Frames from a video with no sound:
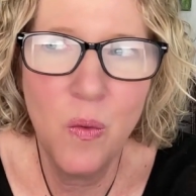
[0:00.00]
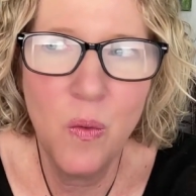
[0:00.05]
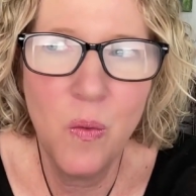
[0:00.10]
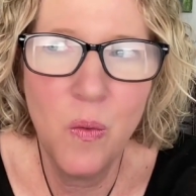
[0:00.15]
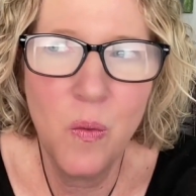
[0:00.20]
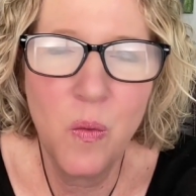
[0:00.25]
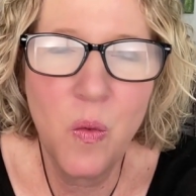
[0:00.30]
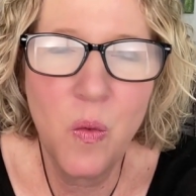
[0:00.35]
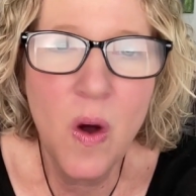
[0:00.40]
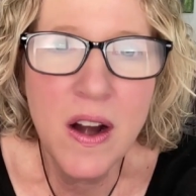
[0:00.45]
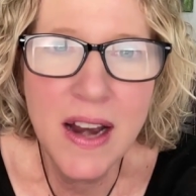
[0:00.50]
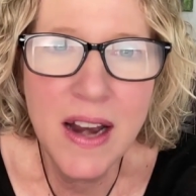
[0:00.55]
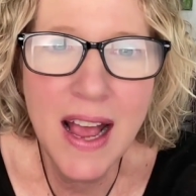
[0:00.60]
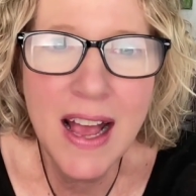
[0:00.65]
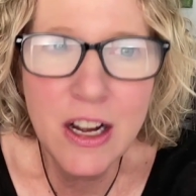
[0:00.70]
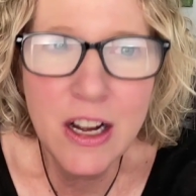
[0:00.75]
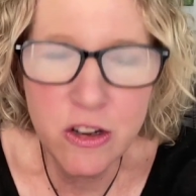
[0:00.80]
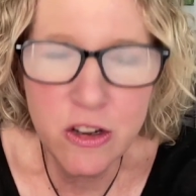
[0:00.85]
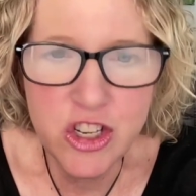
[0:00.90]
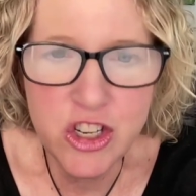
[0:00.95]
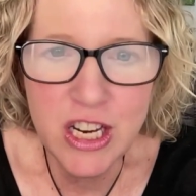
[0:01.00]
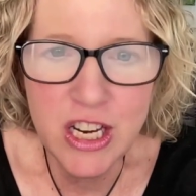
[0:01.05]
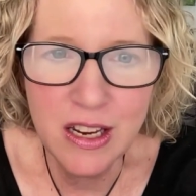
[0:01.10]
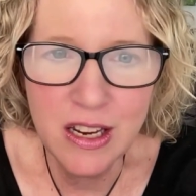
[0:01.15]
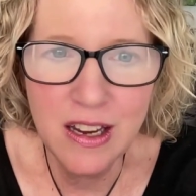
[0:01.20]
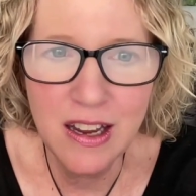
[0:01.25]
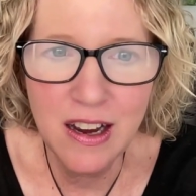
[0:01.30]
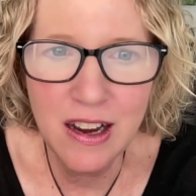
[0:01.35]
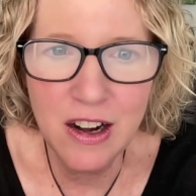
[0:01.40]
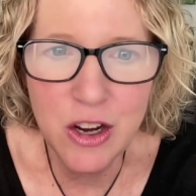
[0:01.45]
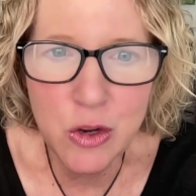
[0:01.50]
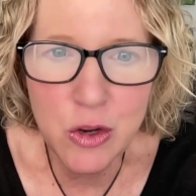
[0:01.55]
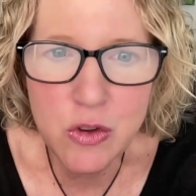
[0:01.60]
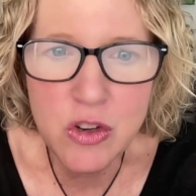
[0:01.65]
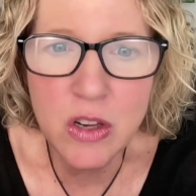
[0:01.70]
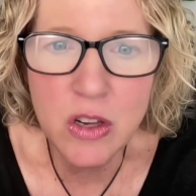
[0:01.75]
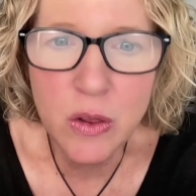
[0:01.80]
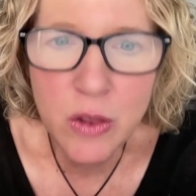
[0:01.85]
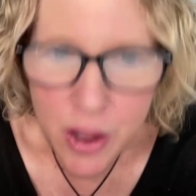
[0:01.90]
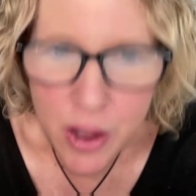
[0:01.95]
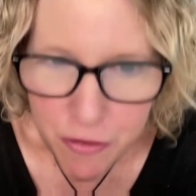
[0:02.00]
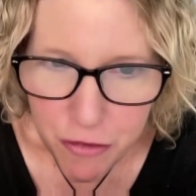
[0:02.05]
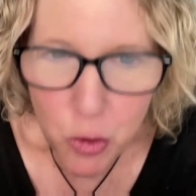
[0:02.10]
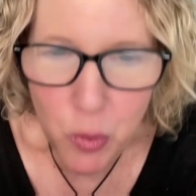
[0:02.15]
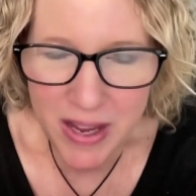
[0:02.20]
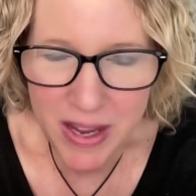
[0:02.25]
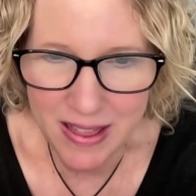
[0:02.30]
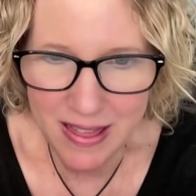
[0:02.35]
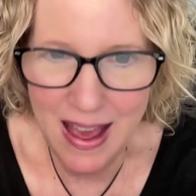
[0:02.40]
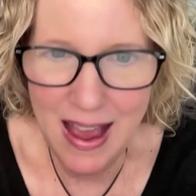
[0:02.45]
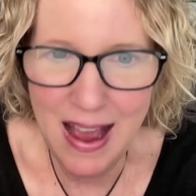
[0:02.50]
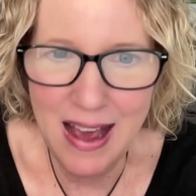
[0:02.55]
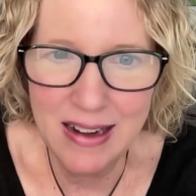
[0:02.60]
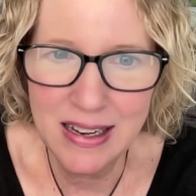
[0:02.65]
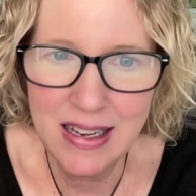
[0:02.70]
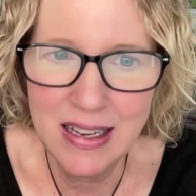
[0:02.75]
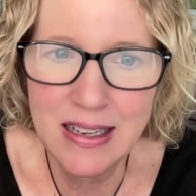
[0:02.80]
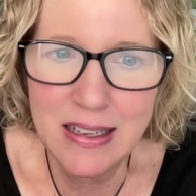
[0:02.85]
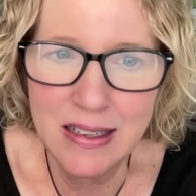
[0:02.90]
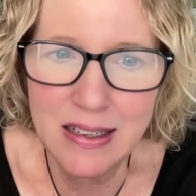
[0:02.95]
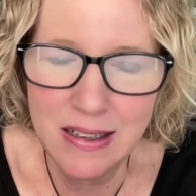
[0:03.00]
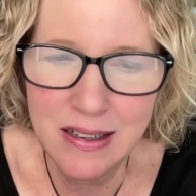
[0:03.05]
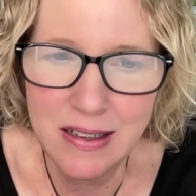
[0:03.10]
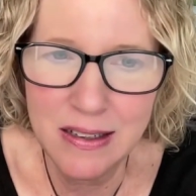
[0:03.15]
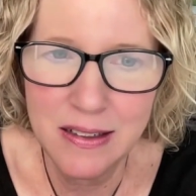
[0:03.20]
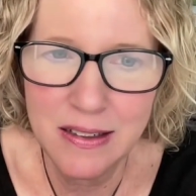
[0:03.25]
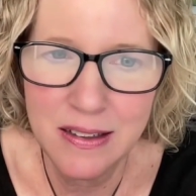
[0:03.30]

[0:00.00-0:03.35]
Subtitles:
What energy are you delivering that in?